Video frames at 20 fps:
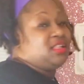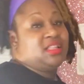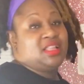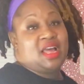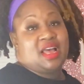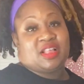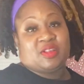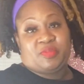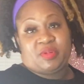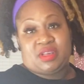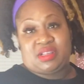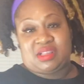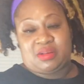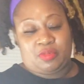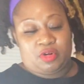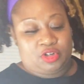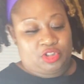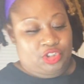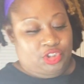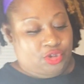last piece I'm
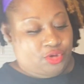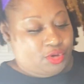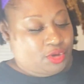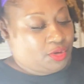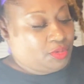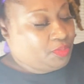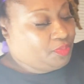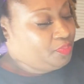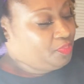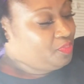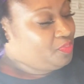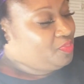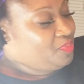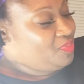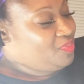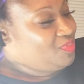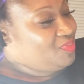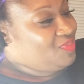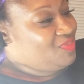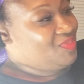gonna show you.
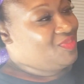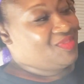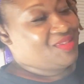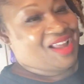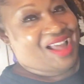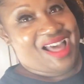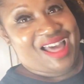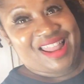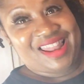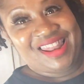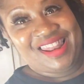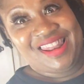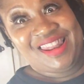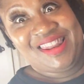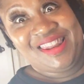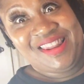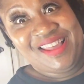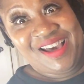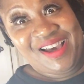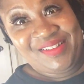I
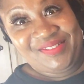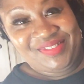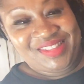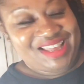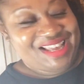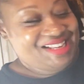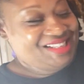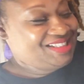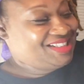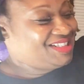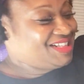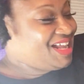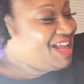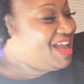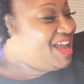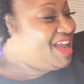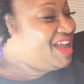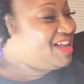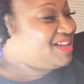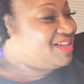love this.
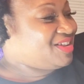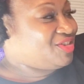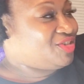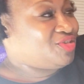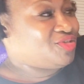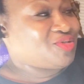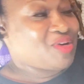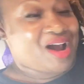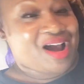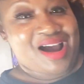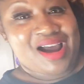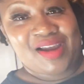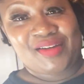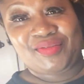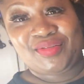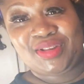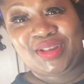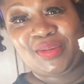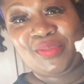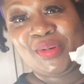It's a
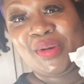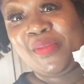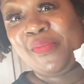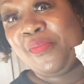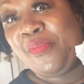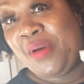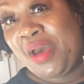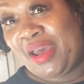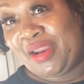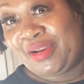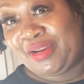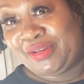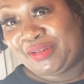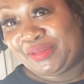strive to be better.